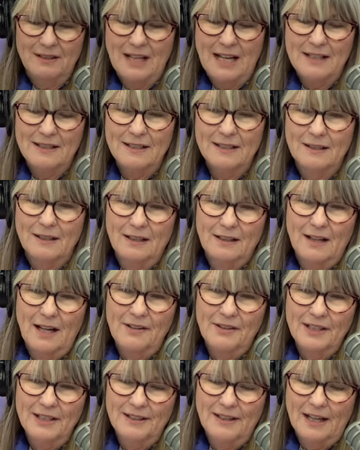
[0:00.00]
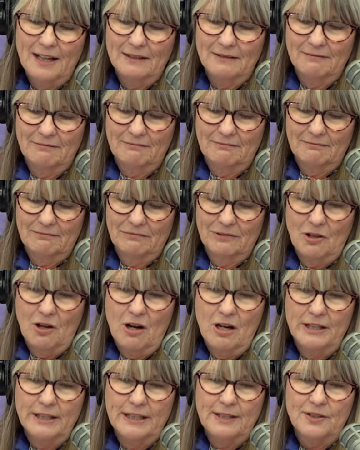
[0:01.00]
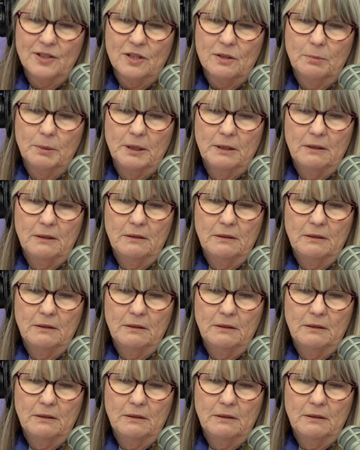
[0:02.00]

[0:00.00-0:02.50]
That I think that what's law also, I mean, needs if, to be...